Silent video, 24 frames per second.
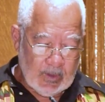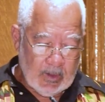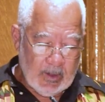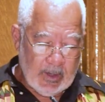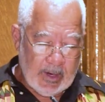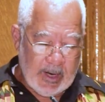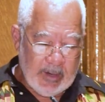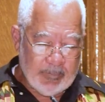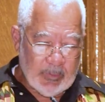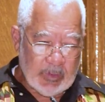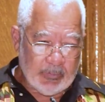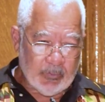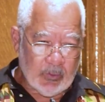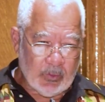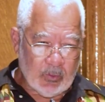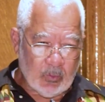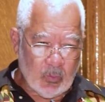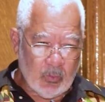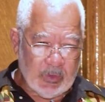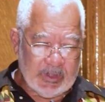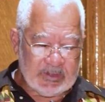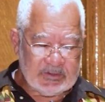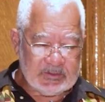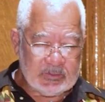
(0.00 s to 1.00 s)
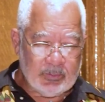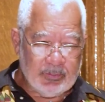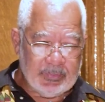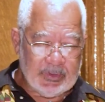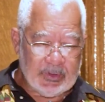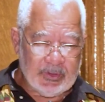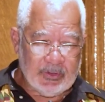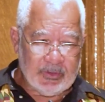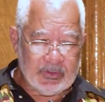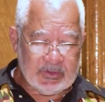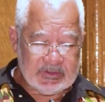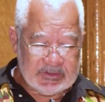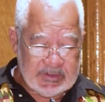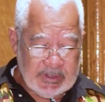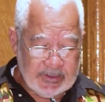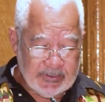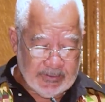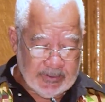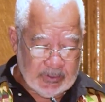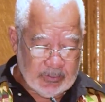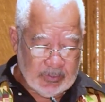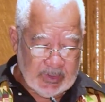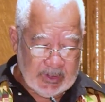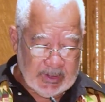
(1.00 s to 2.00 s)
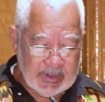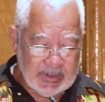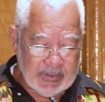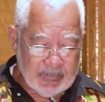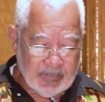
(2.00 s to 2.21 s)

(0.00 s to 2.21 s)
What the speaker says: I remember once Bird telling me,